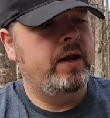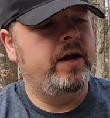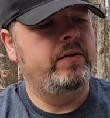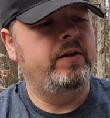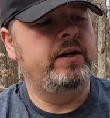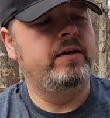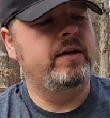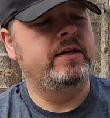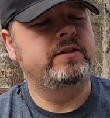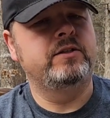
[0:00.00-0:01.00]
And then
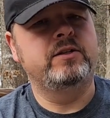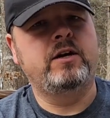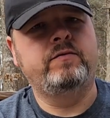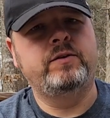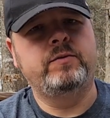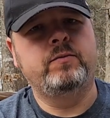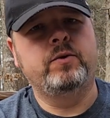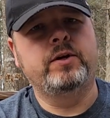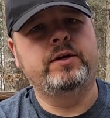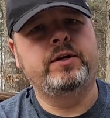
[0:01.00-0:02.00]
as the solvent,
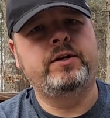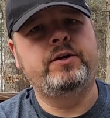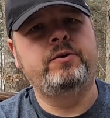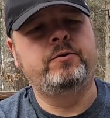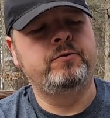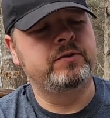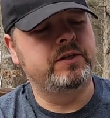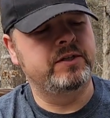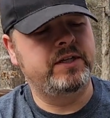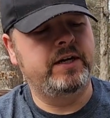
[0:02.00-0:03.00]
we're going to use the
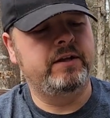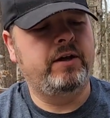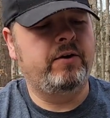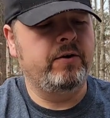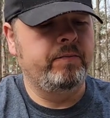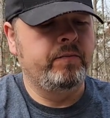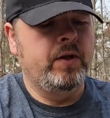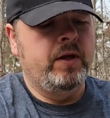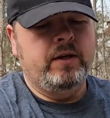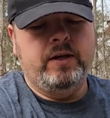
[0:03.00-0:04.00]
CLR.
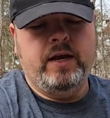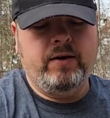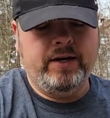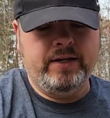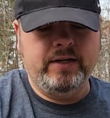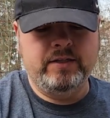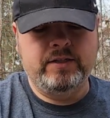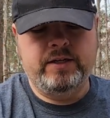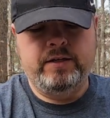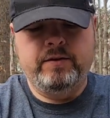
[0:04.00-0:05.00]
Now, I did
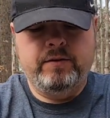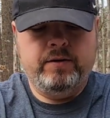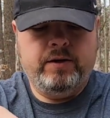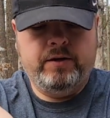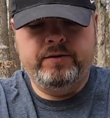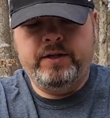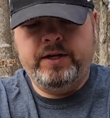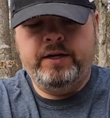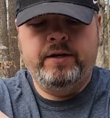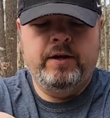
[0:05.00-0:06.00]
see on
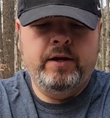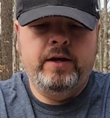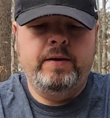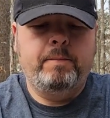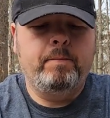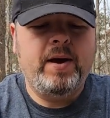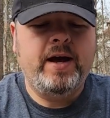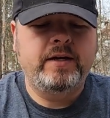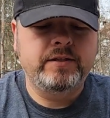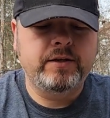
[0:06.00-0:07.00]
the
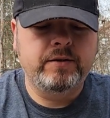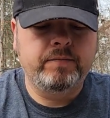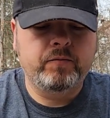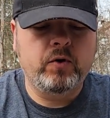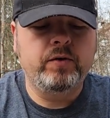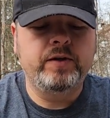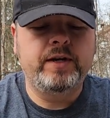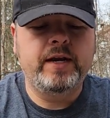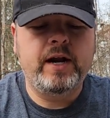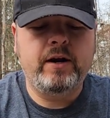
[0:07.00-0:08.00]
mask or on the
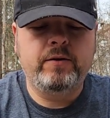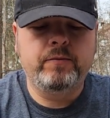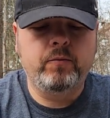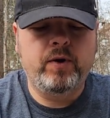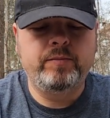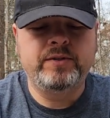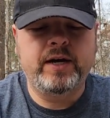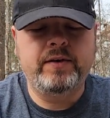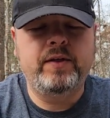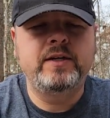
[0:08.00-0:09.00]
Dead Air
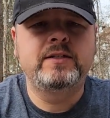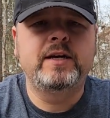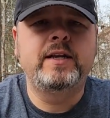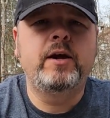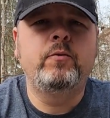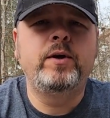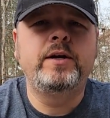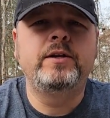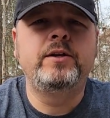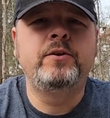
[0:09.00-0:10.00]
website, they said that we
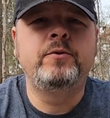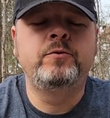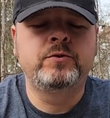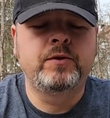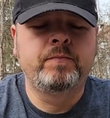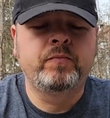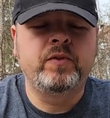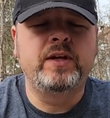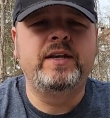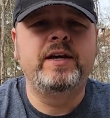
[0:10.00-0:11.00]
could use
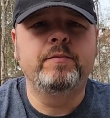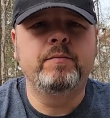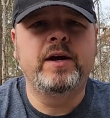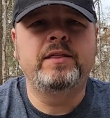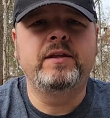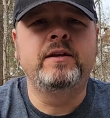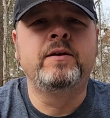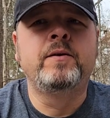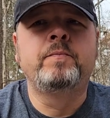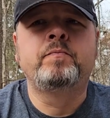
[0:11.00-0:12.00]
the dip method.
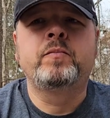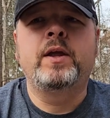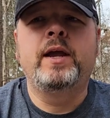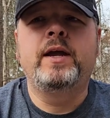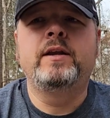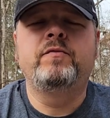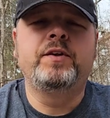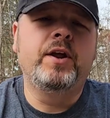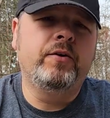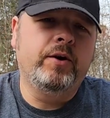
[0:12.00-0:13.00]
And if
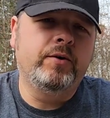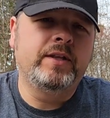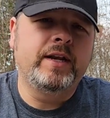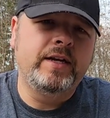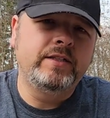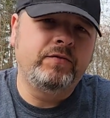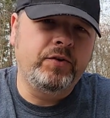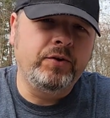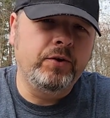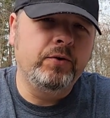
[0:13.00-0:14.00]
you don't know what that is, if
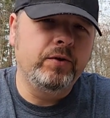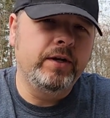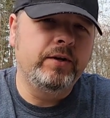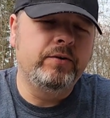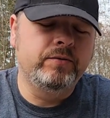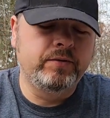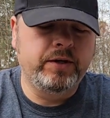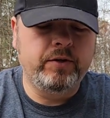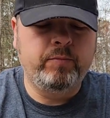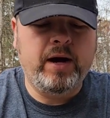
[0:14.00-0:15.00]
you Google it,
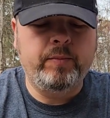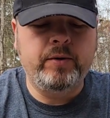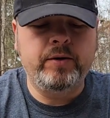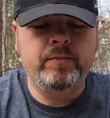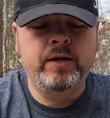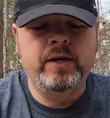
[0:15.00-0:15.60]
it'll pop up.